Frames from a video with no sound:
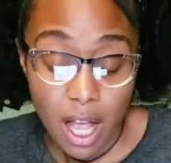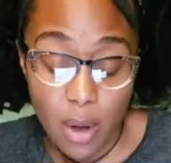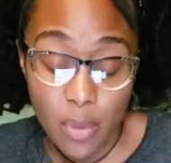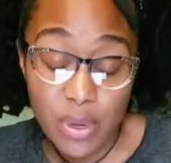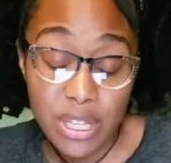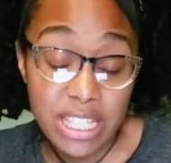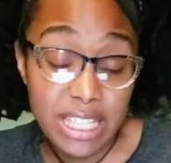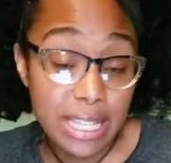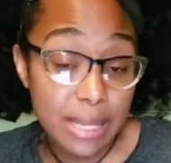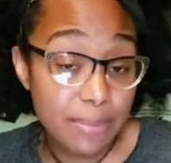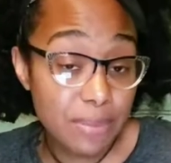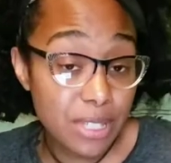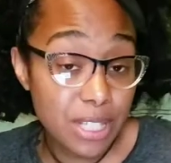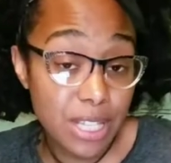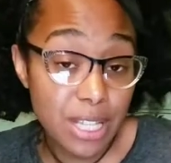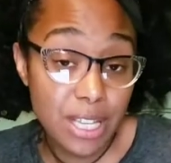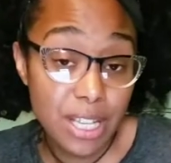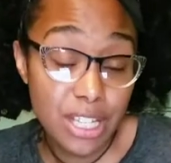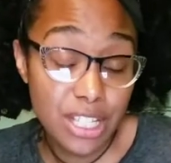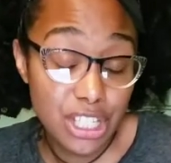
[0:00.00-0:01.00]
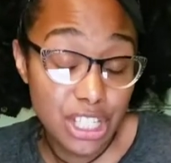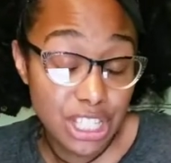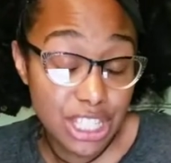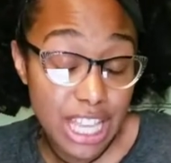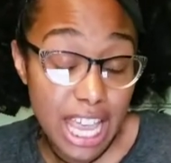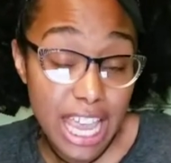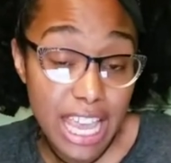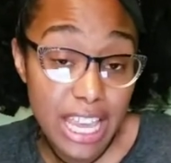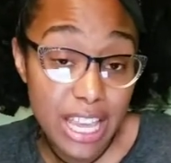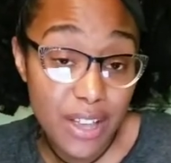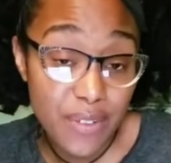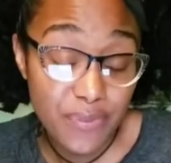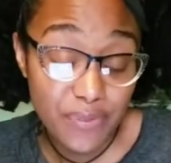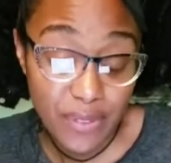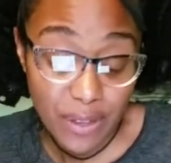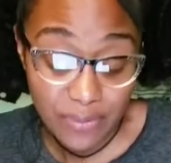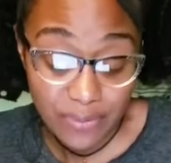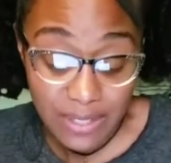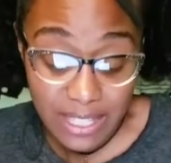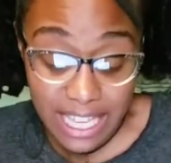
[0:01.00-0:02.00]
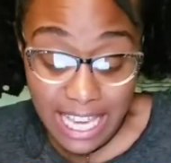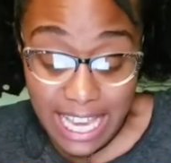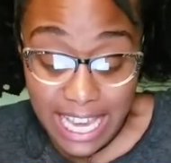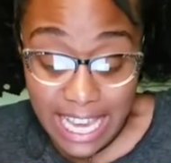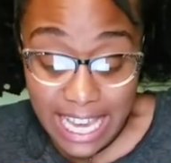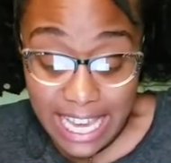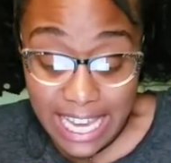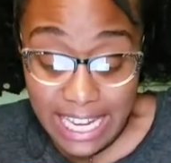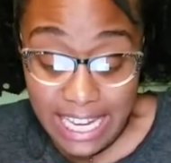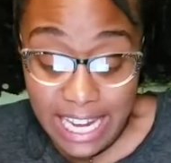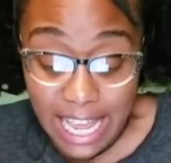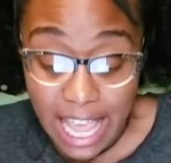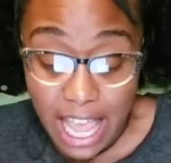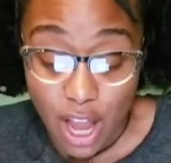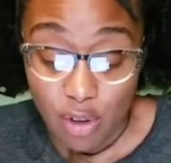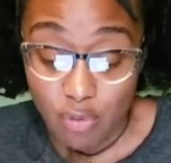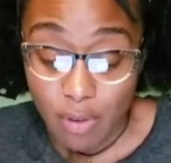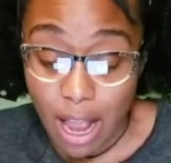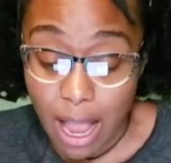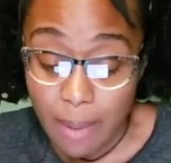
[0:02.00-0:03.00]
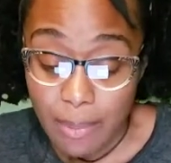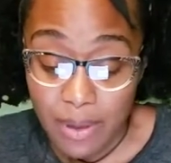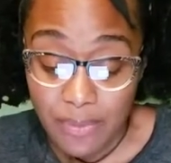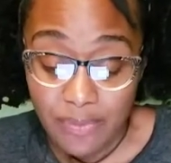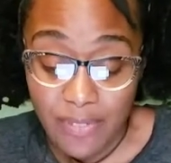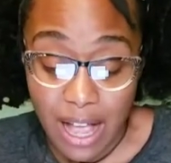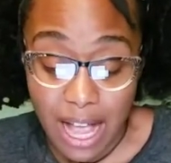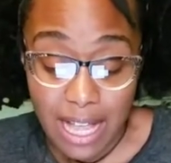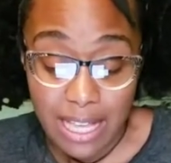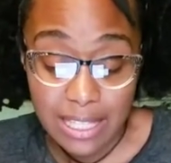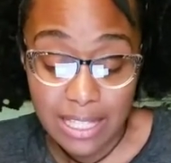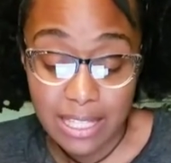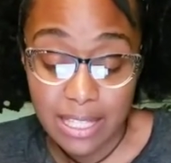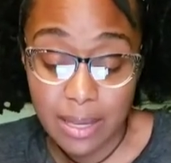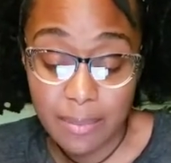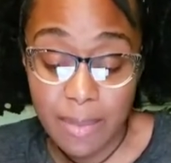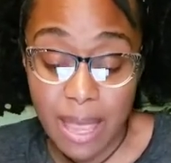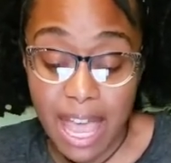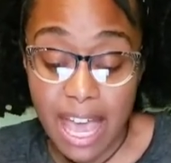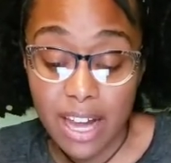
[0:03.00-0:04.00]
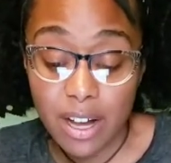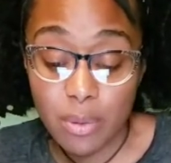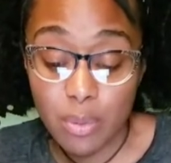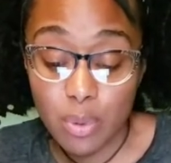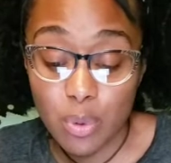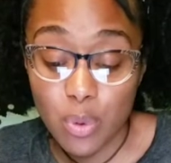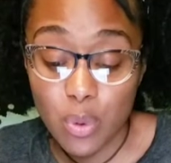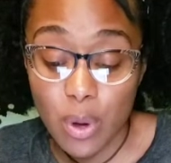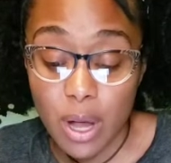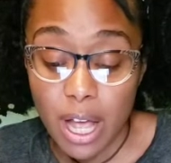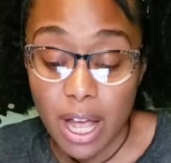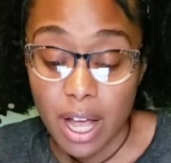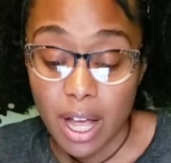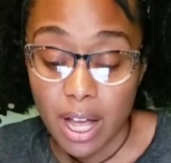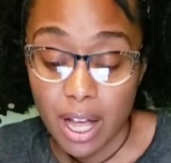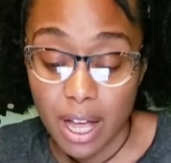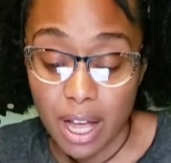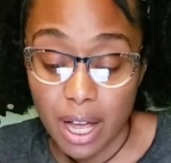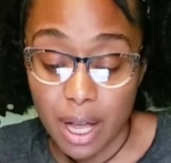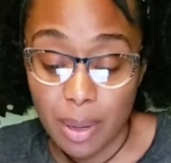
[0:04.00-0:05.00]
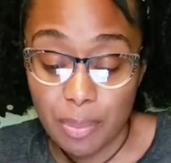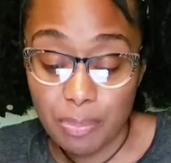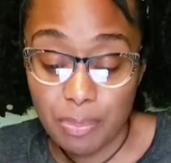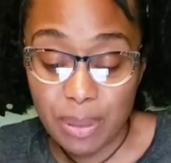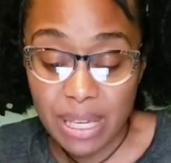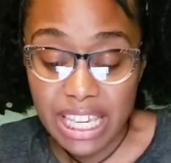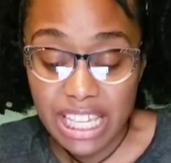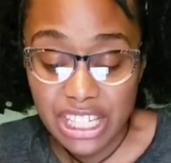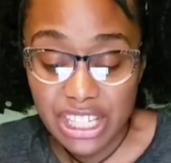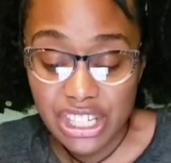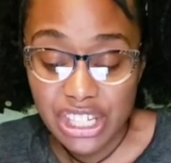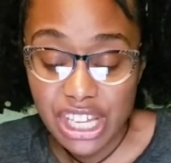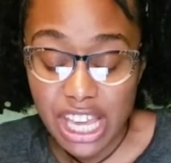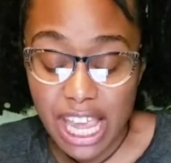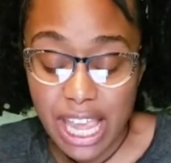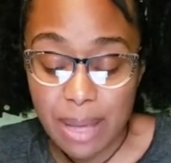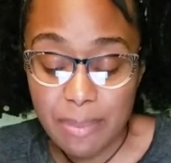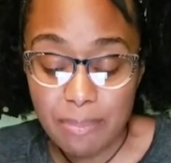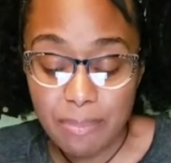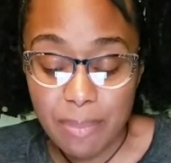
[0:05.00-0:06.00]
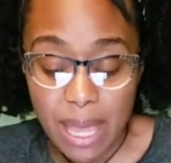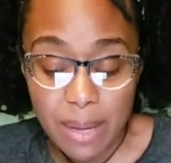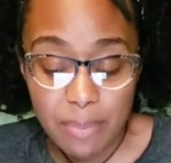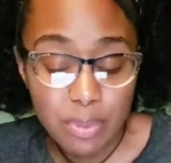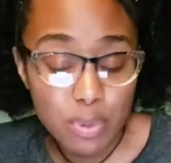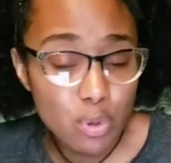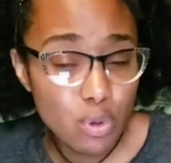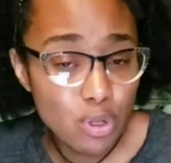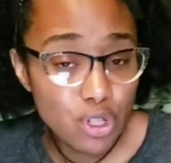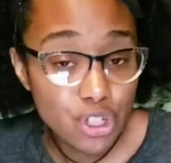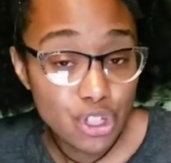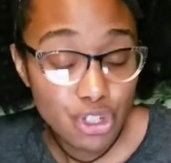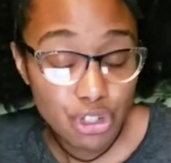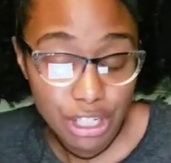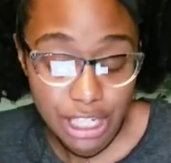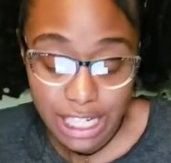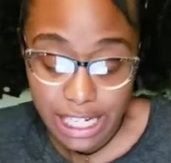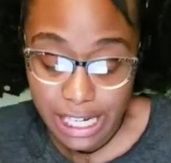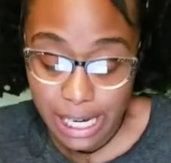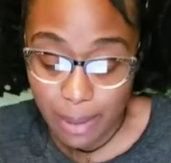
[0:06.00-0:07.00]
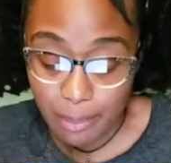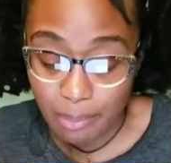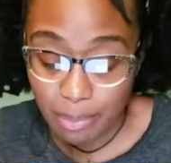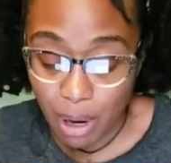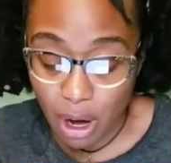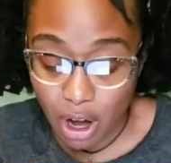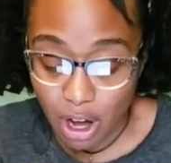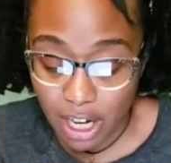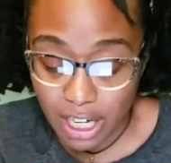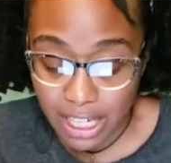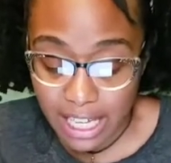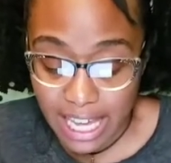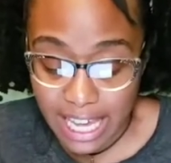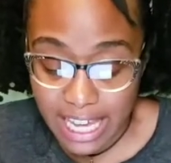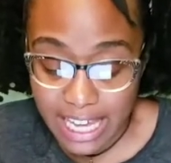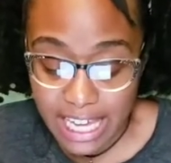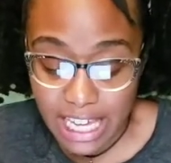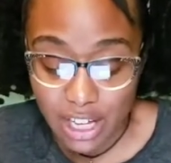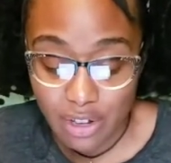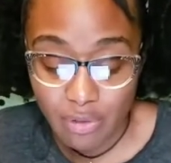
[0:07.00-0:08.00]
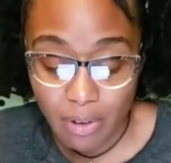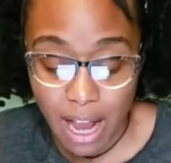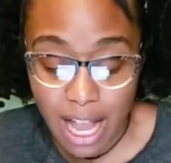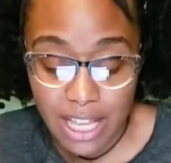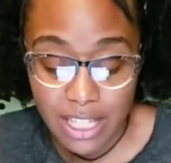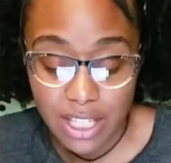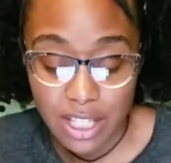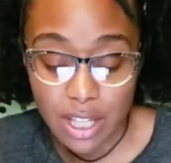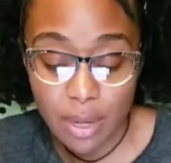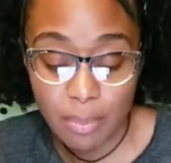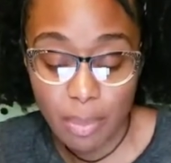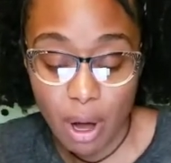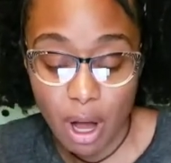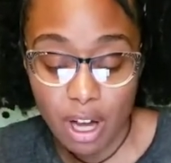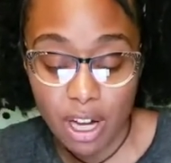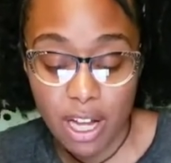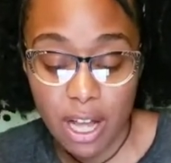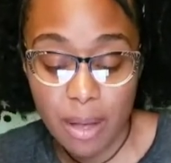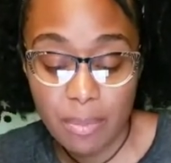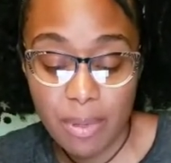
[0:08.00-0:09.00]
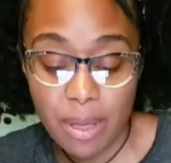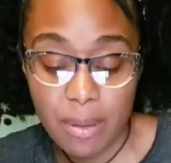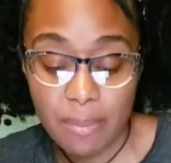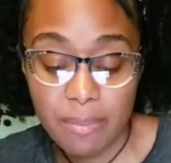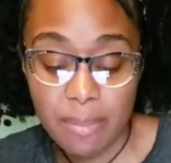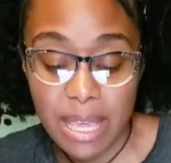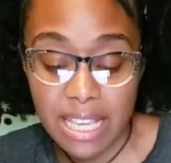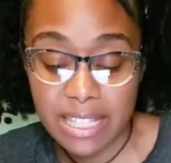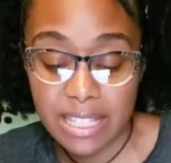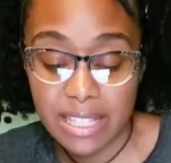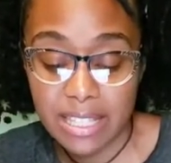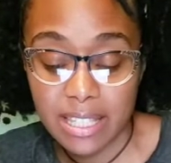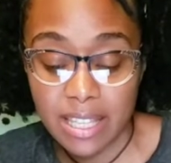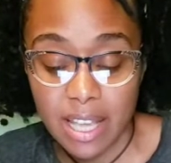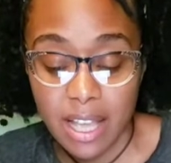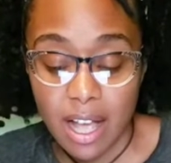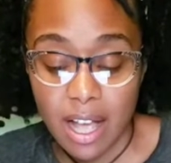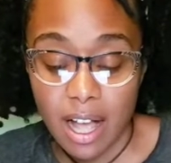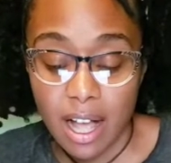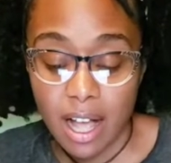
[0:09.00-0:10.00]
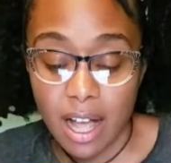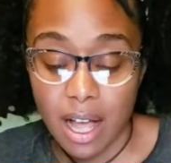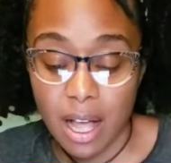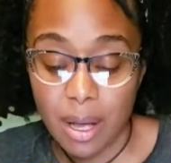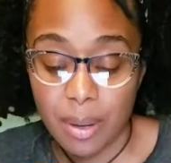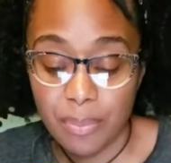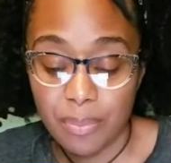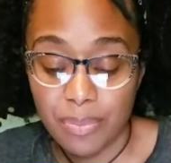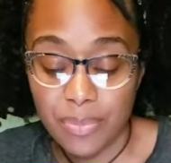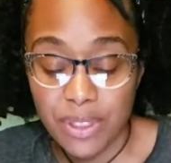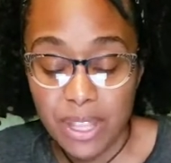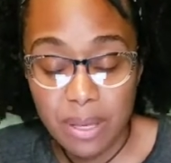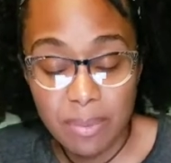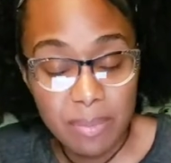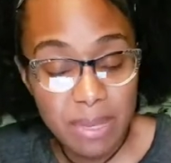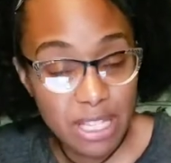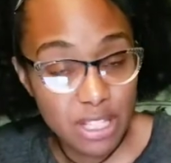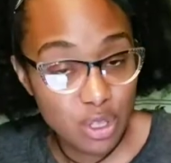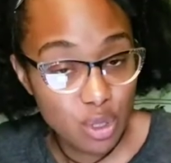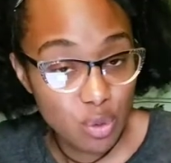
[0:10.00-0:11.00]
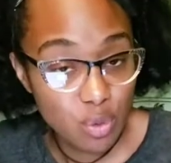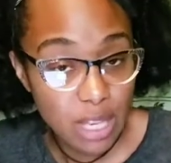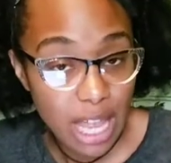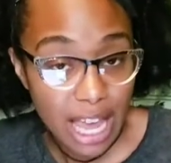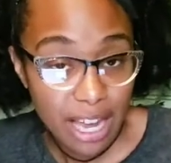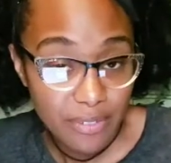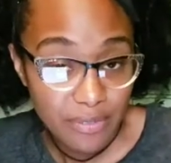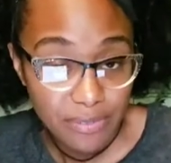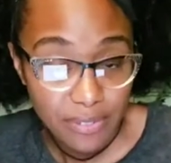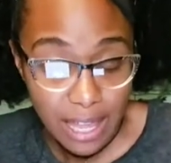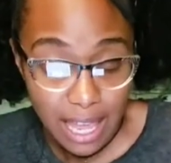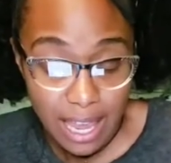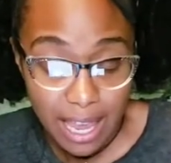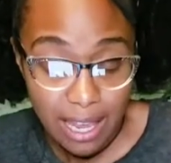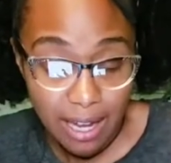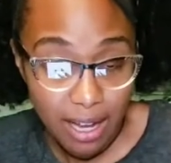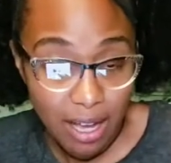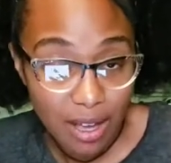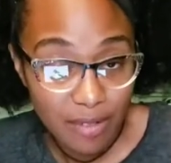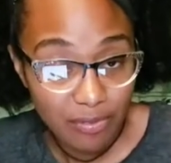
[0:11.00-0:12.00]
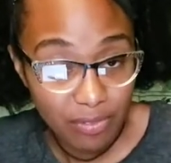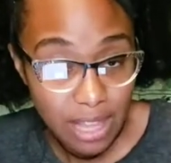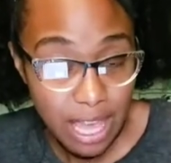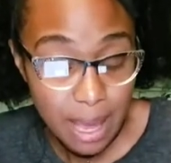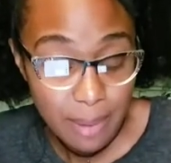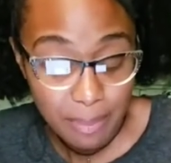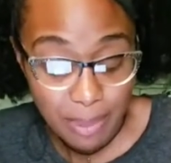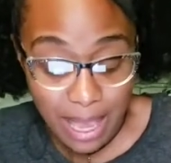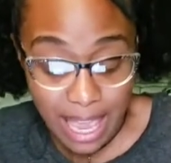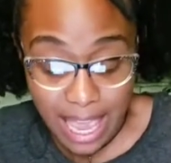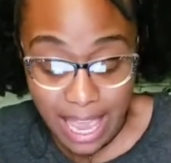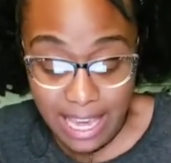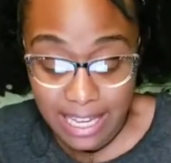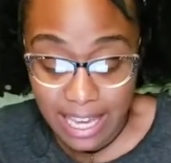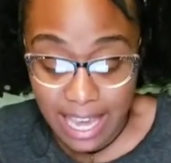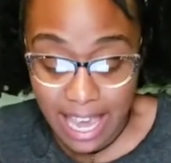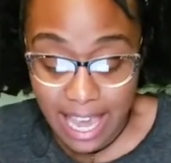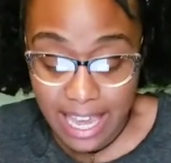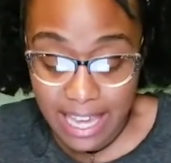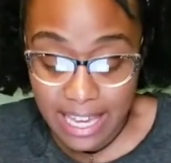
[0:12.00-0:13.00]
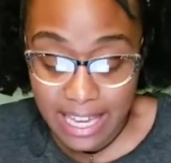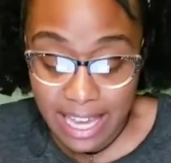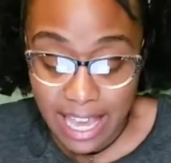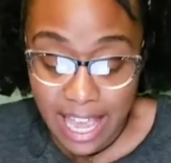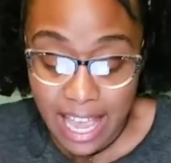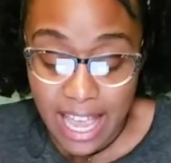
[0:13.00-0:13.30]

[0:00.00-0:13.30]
We skip to day 15. Robin finds some edible beech and maple tree bark, and he grinds the bark up and makes them into like a flat pancake.